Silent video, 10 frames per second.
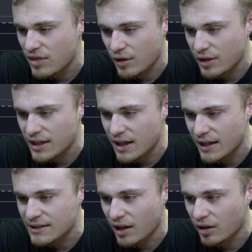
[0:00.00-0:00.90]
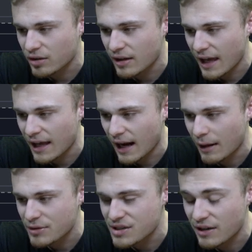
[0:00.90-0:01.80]
$39 and
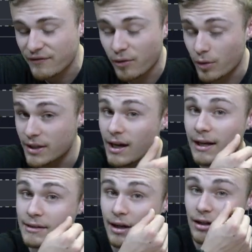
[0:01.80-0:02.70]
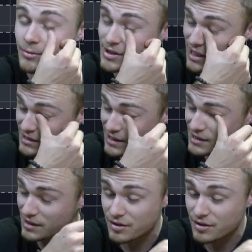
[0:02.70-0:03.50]
I would say $49 resistance.